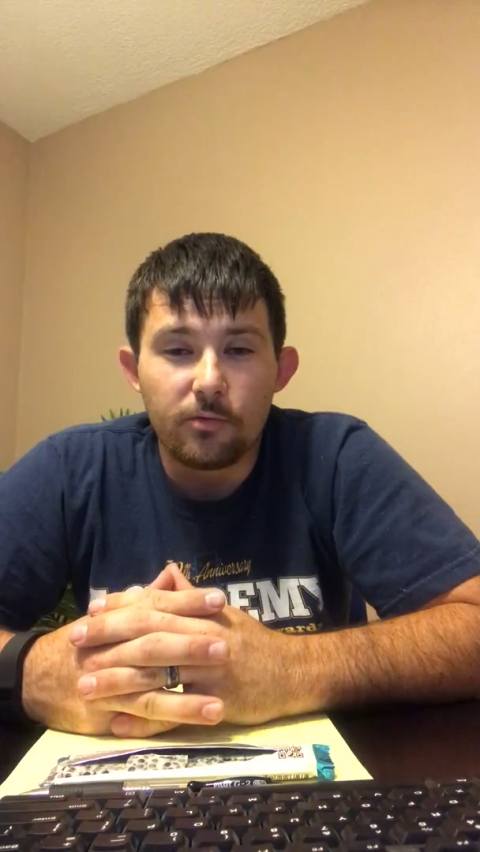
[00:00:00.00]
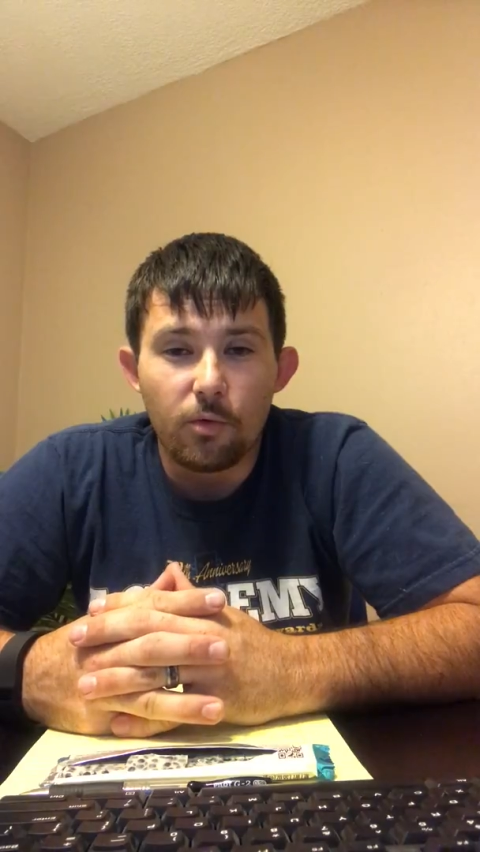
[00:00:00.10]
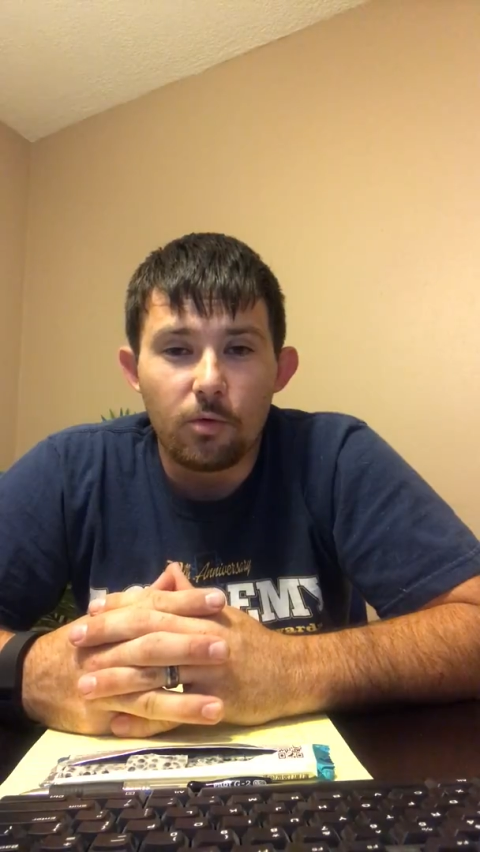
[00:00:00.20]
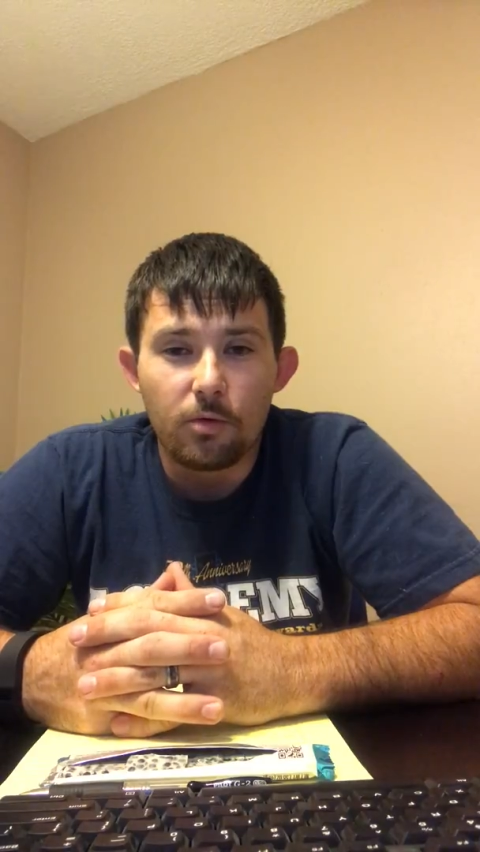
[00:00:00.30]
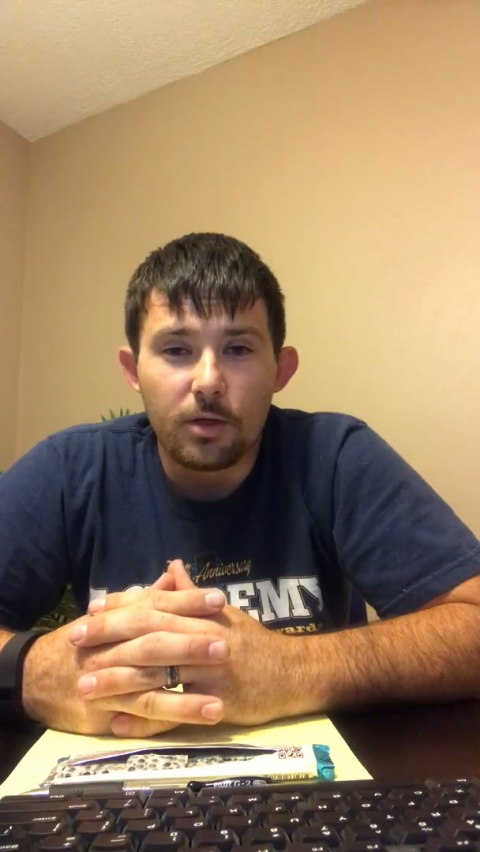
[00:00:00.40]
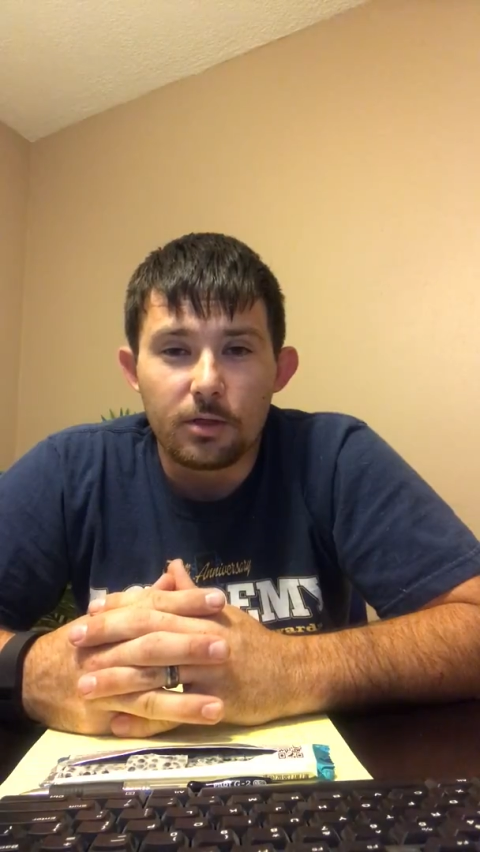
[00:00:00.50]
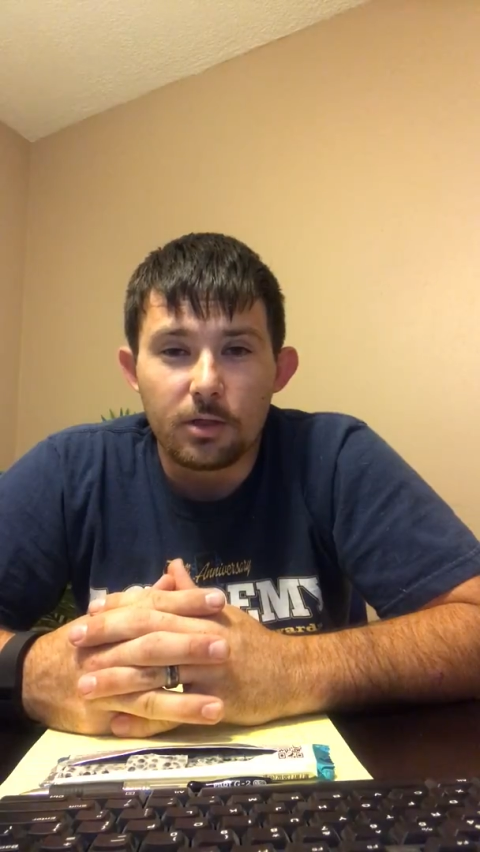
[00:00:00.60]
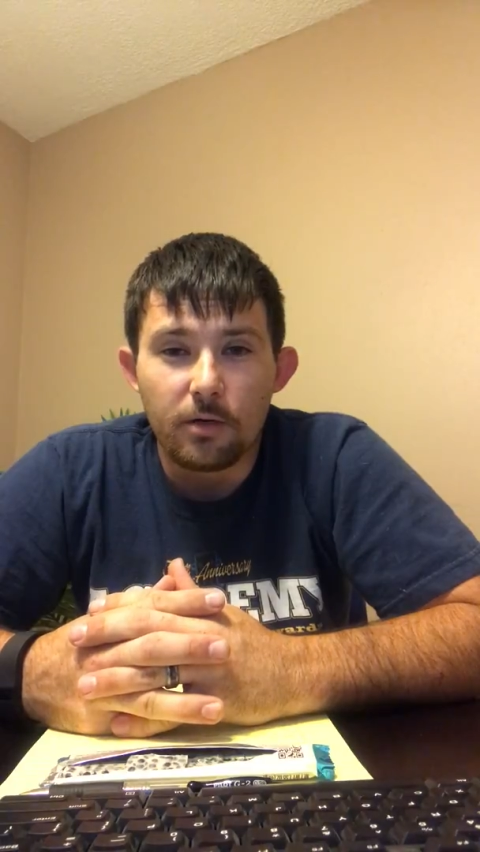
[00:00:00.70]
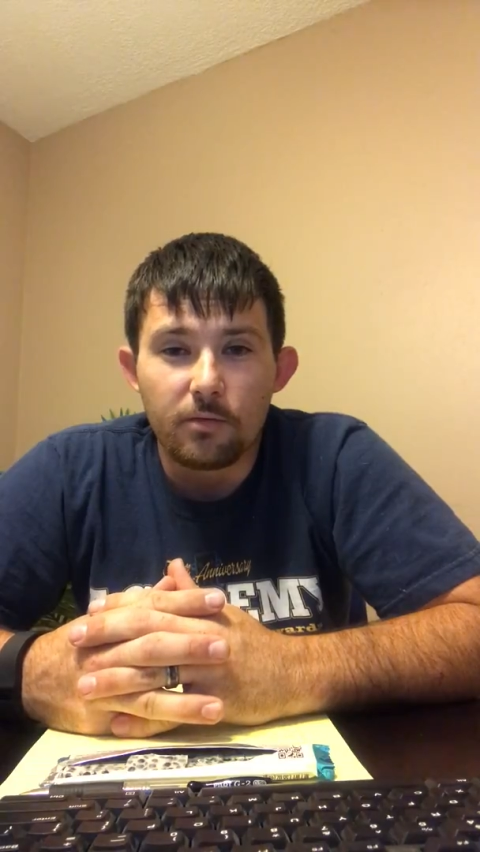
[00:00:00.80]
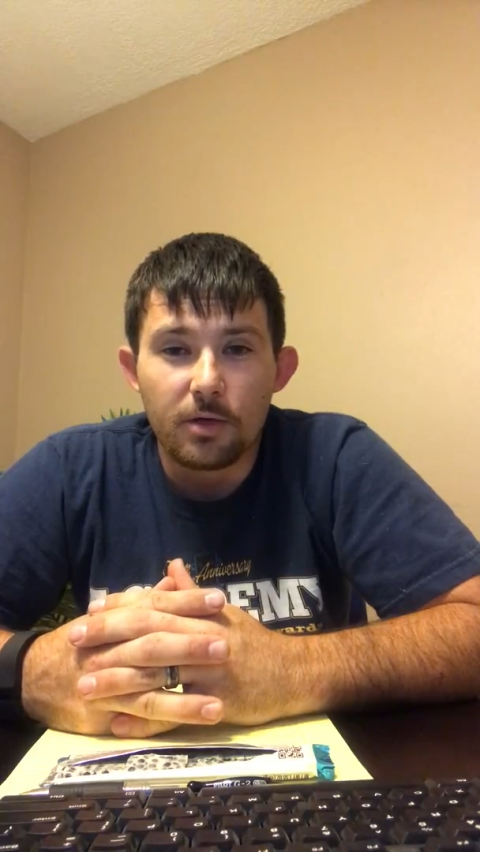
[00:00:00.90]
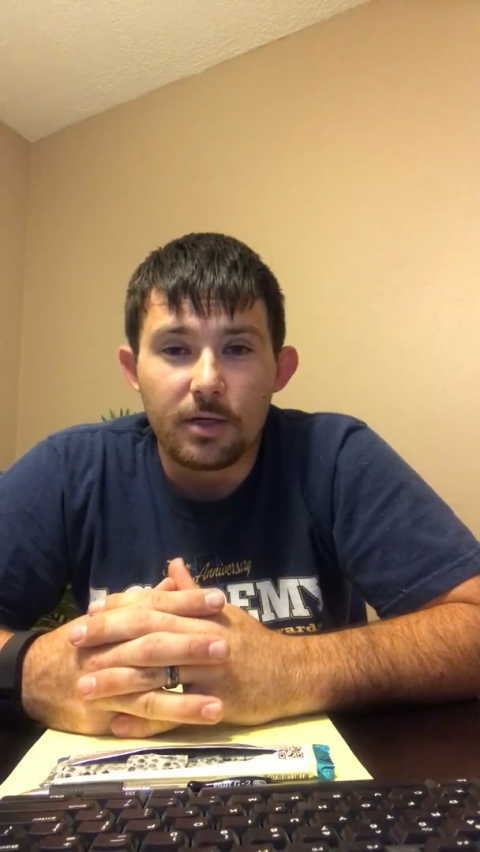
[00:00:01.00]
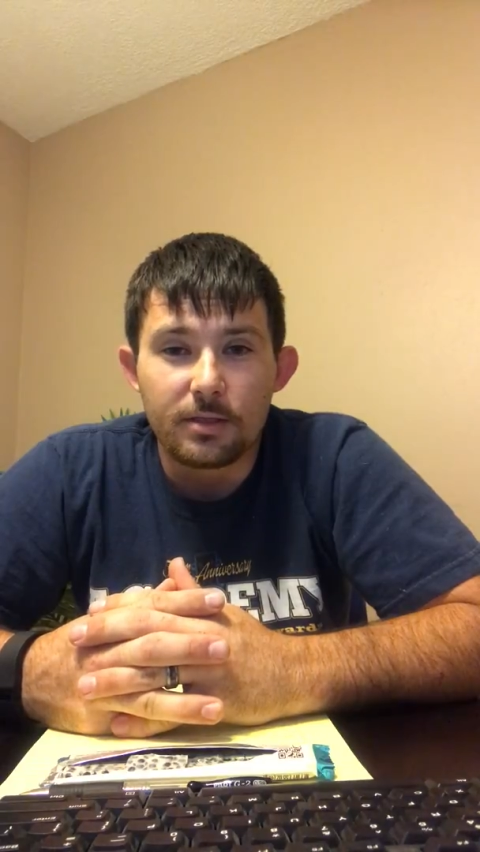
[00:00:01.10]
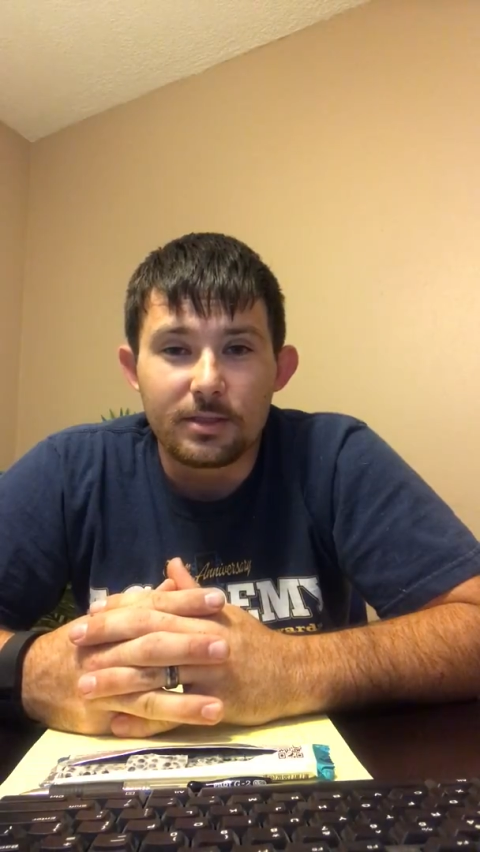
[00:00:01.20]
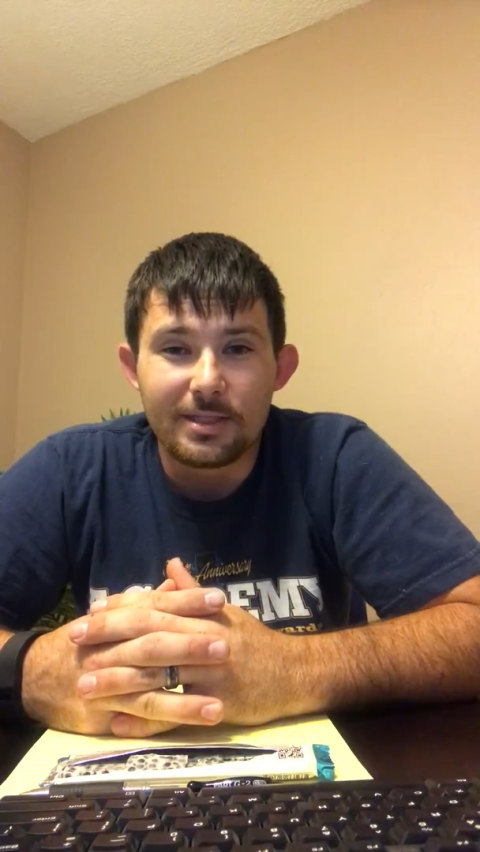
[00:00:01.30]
of oil can cover a